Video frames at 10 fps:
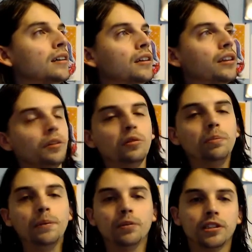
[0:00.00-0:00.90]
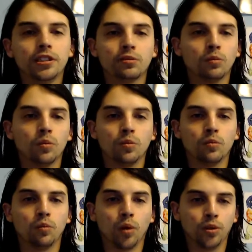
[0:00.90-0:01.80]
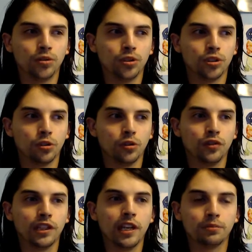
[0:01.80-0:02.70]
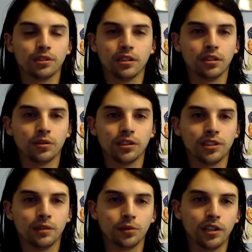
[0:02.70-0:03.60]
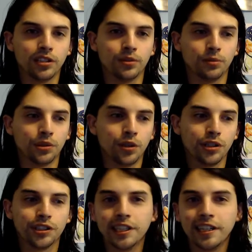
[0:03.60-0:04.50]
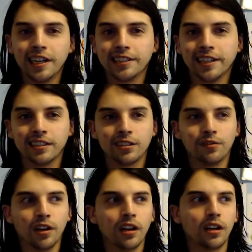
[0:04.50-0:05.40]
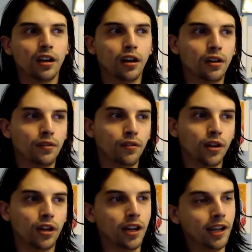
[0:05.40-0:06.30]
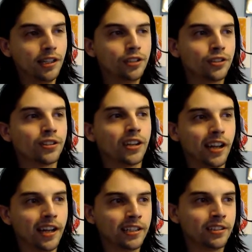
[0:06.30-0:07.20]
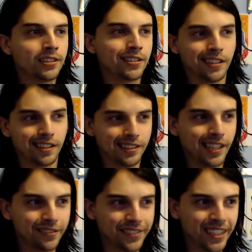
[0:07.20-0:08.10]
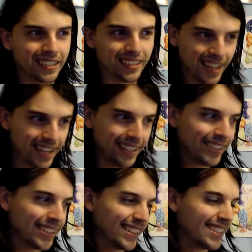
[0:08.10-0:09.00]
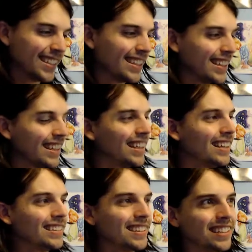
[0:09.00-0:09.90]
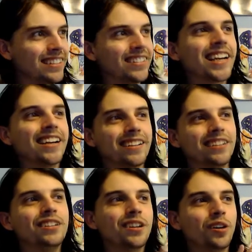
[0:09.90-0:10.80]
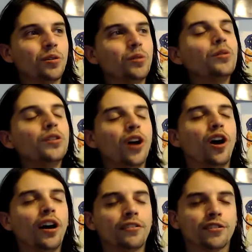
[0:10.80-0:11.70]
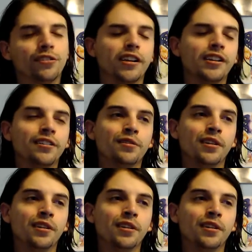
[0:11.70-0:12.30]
there were people that just weren't sure if the game was going to go in the same direction with all the teenage angst of anger. Let's have sex. Anger. It's like okay, you hold off, Kratos.